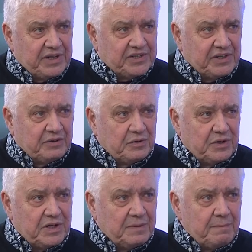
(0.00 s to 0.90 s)
silk
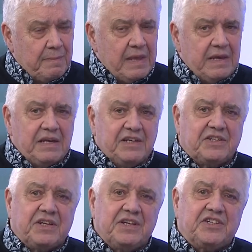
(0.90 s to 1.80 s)
is
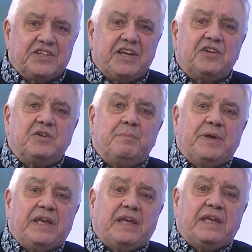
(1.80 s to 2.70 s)
considered to
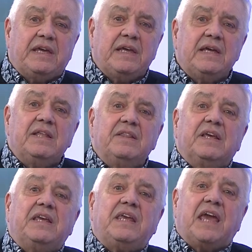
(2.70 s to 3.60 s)
be the
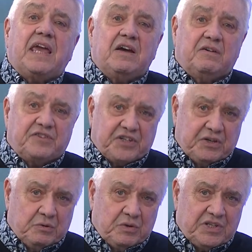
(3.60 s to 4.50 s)
king of
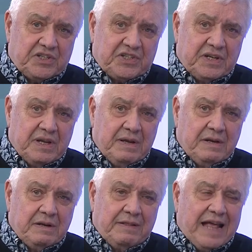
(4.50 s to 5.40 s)
silks.
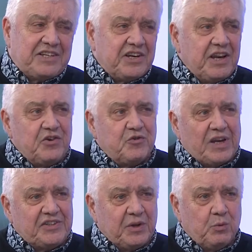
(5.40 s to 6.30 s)
And that's an
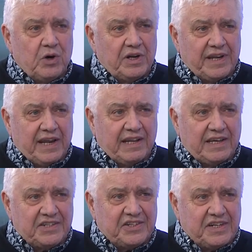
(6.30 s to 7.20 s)
interesting word, Hayley,
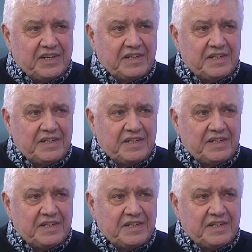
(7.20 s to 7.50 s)
isn't it?